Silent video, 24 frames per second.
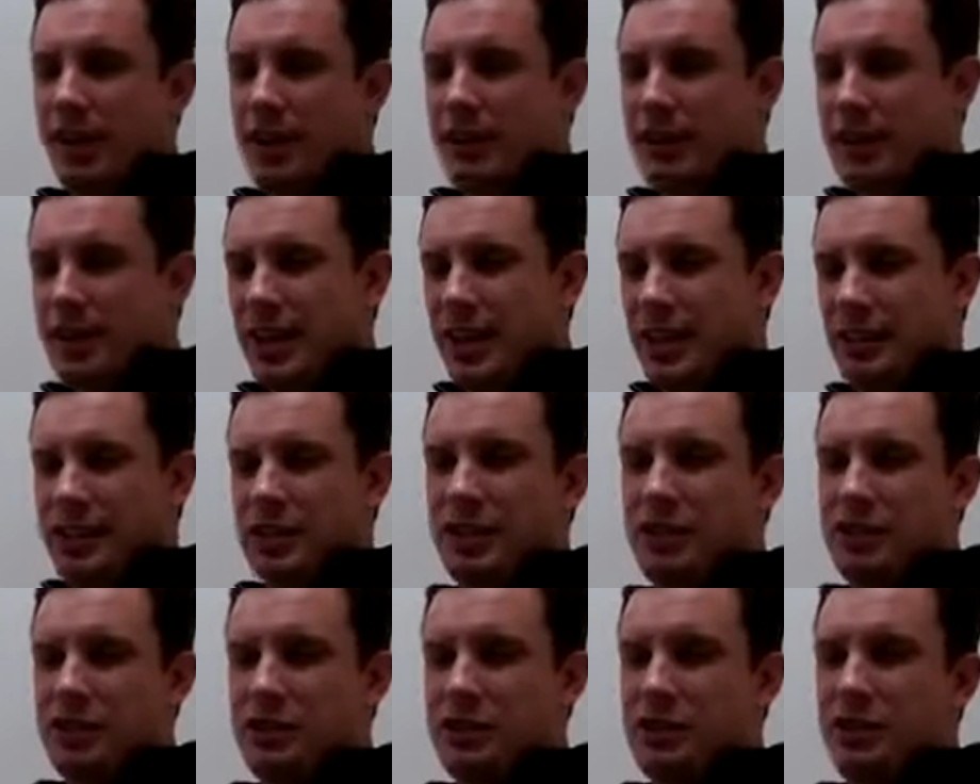
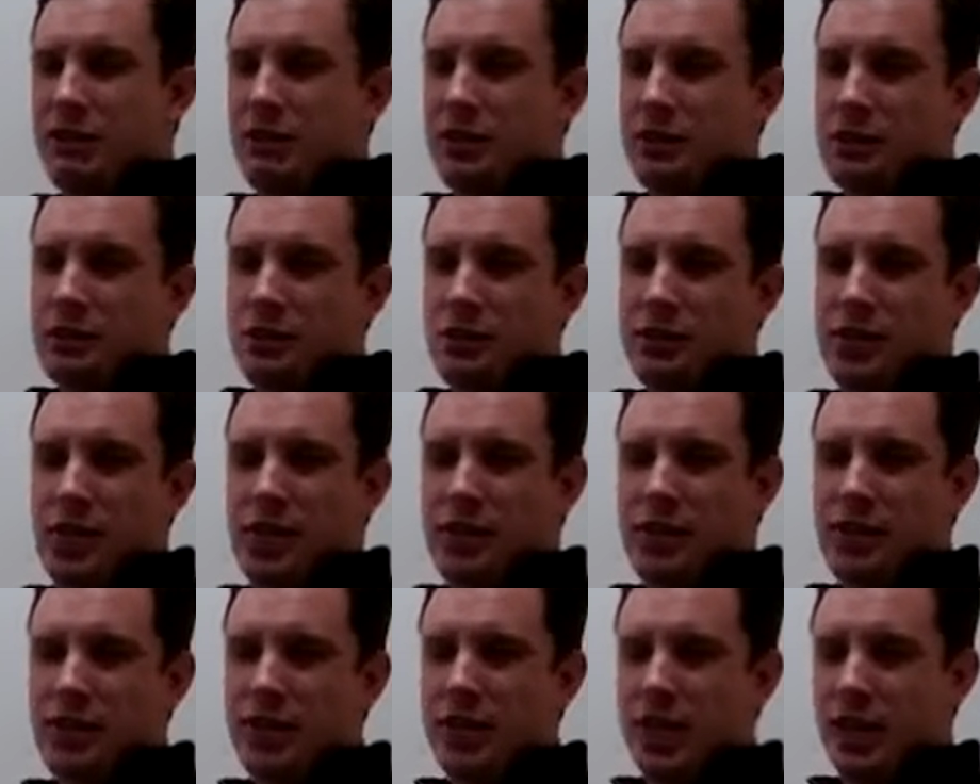technology,
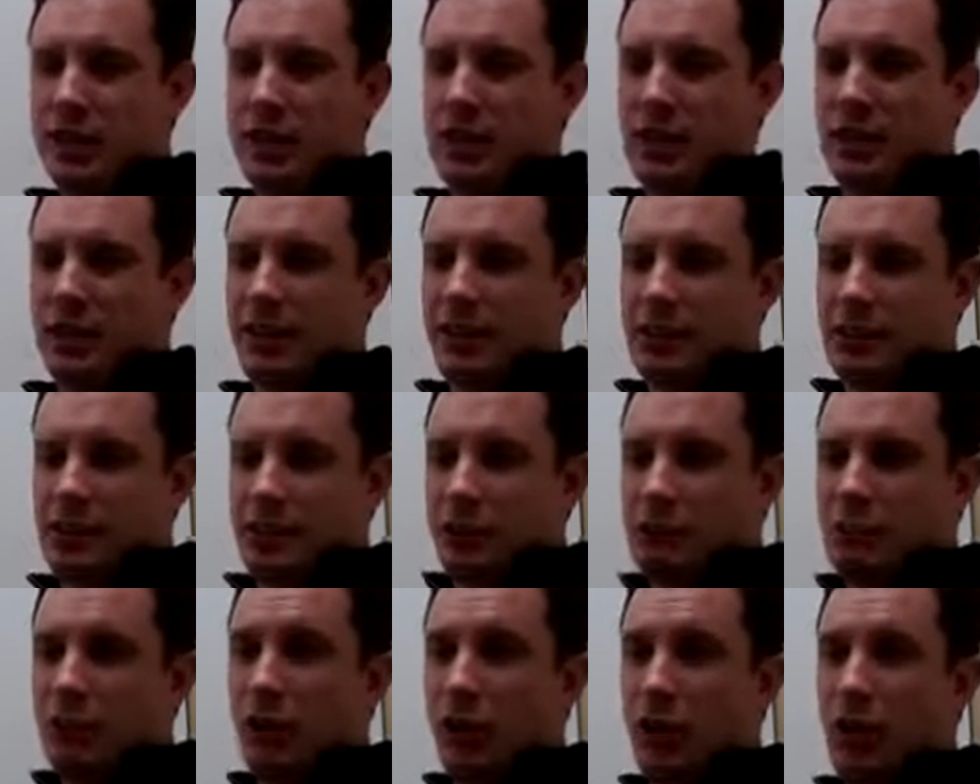virtualization technology,
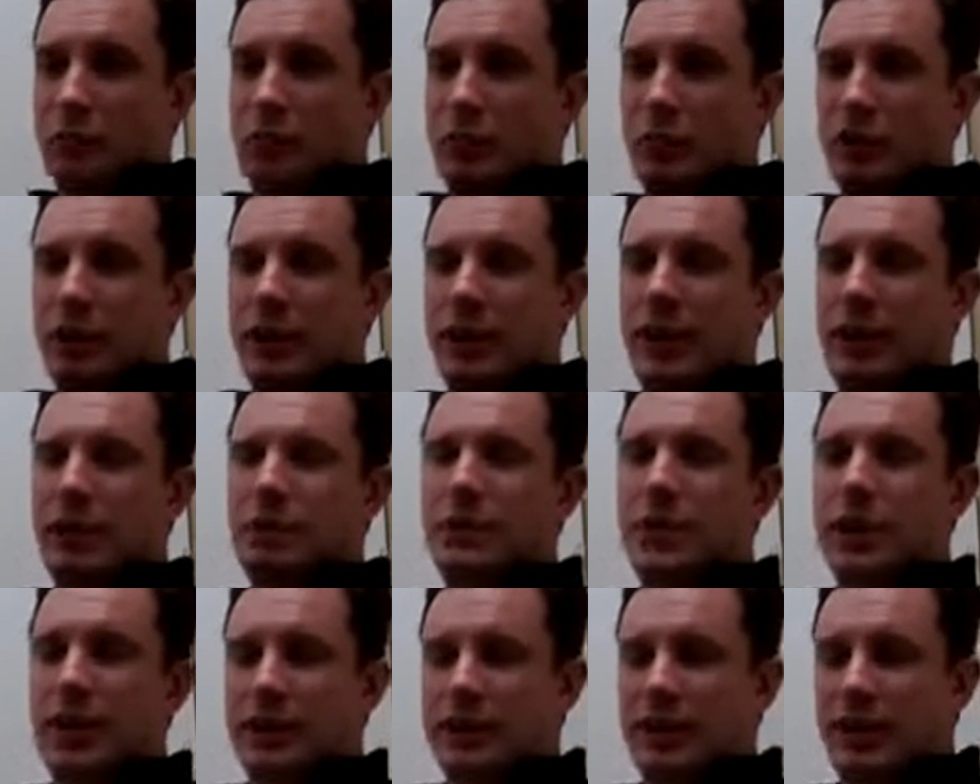multiple cloud
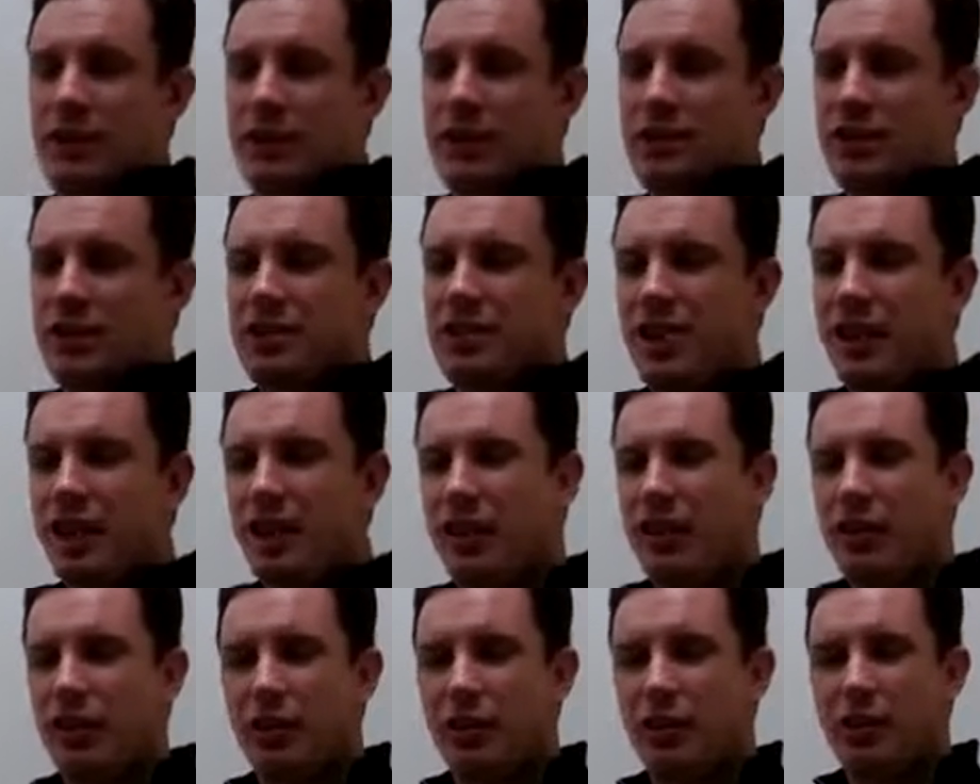technologies
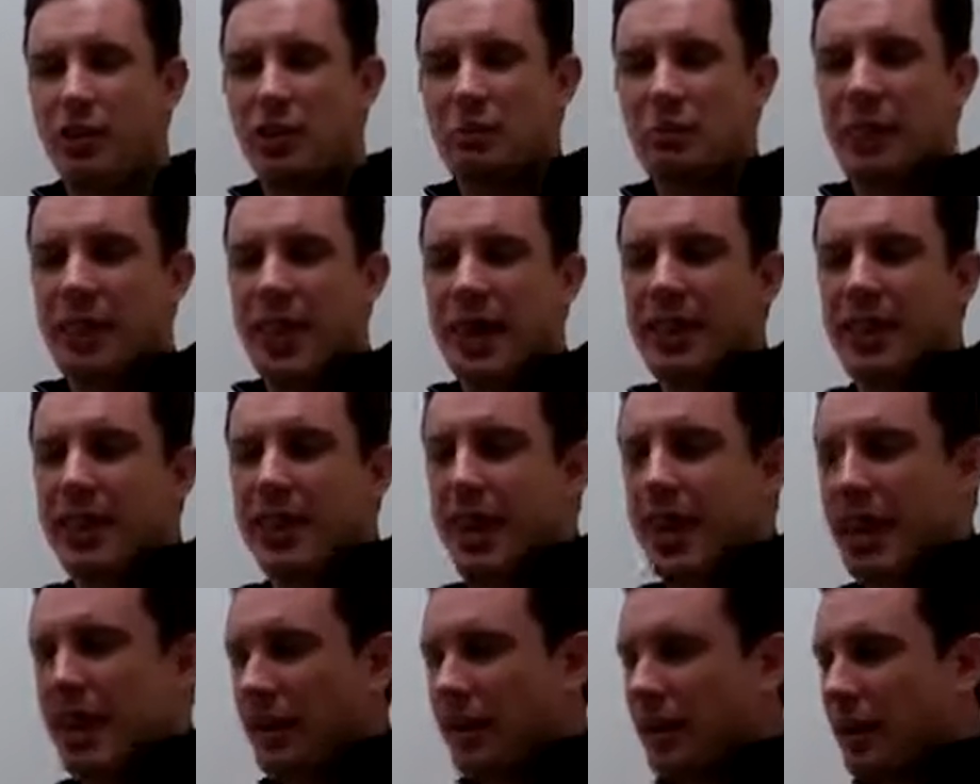that are going to make
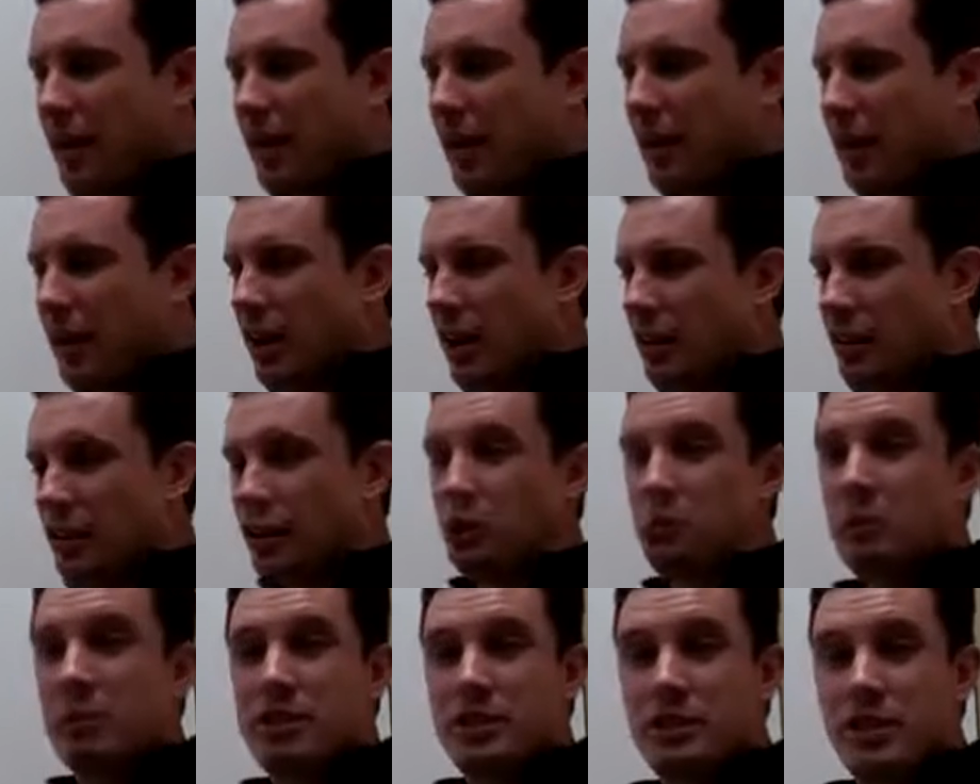that a little
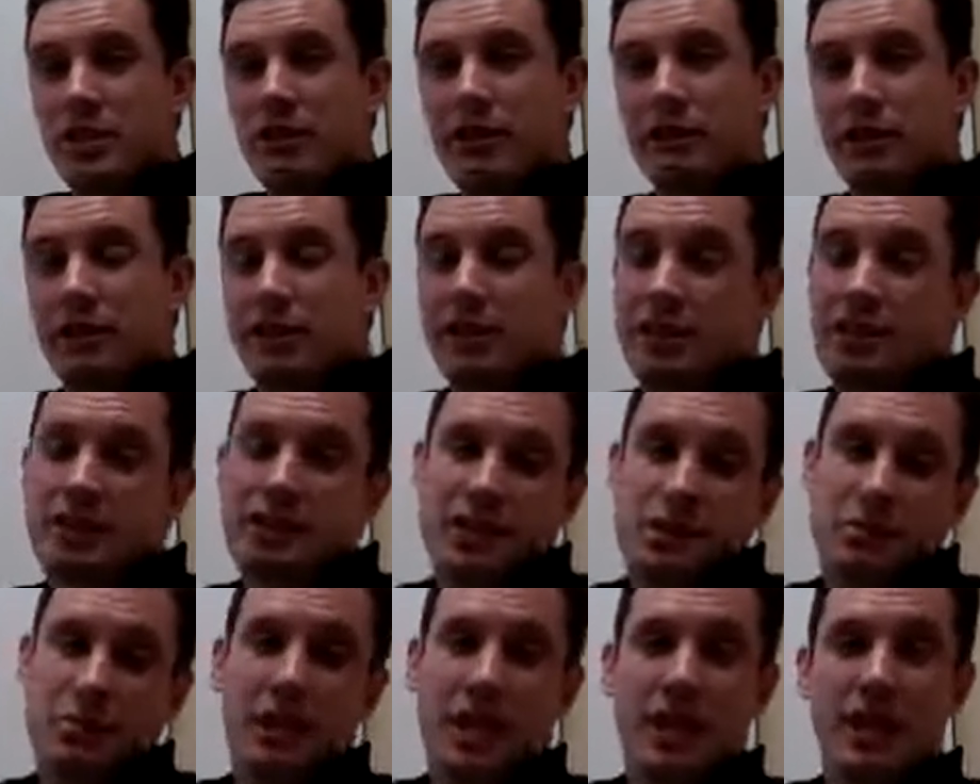bit different, in
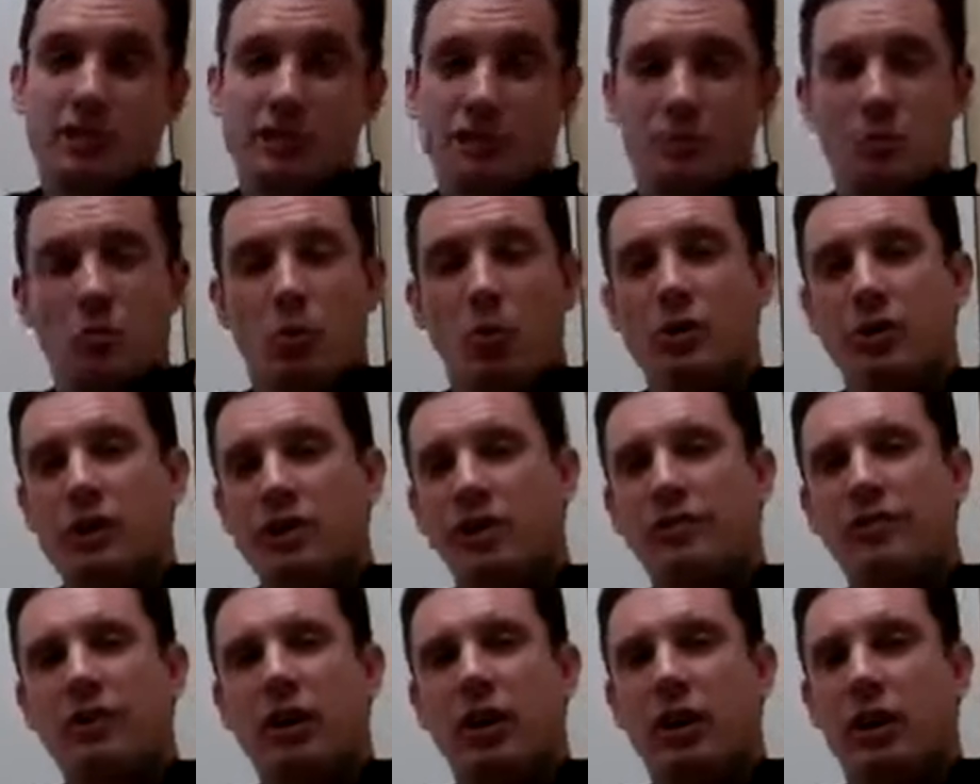some cases more
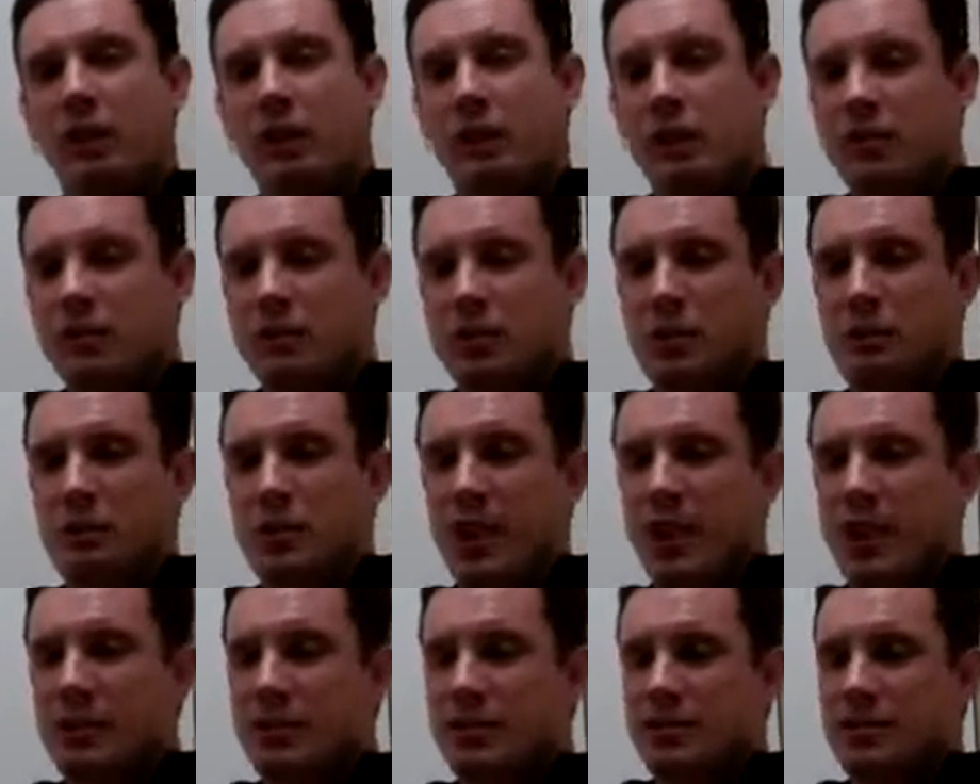difficult, in some
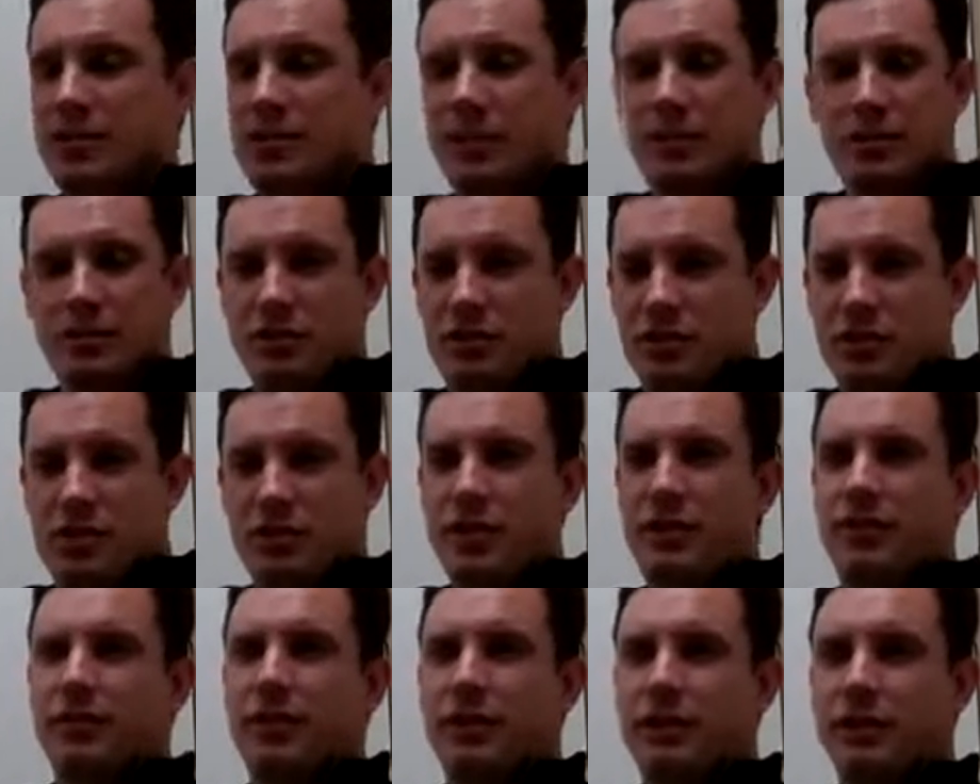cases just
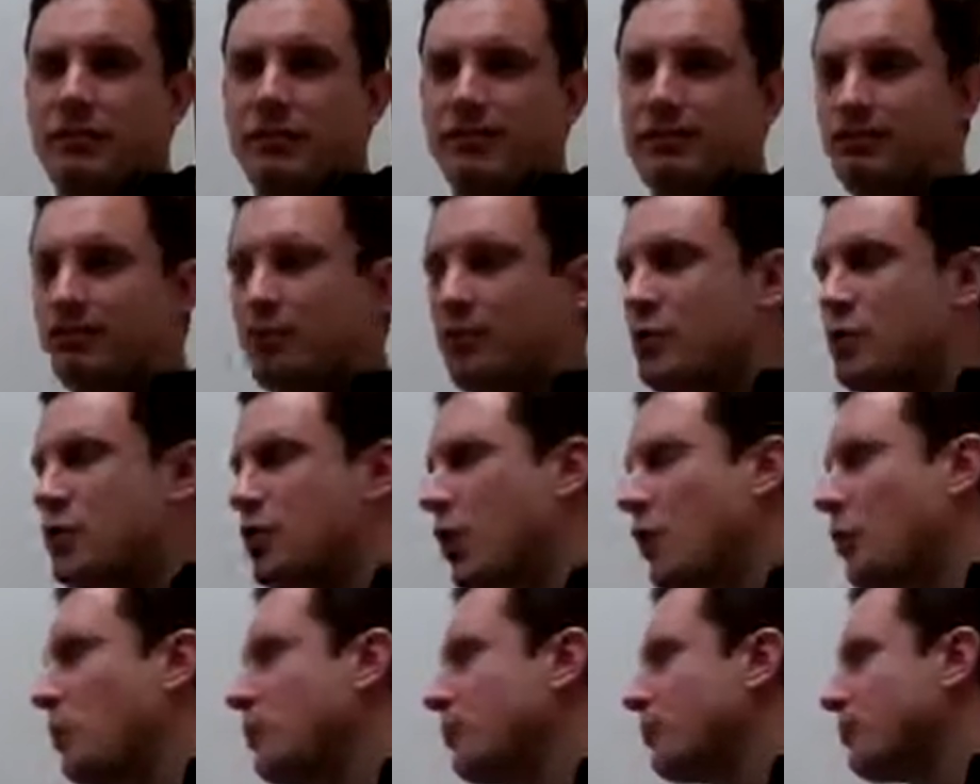different. So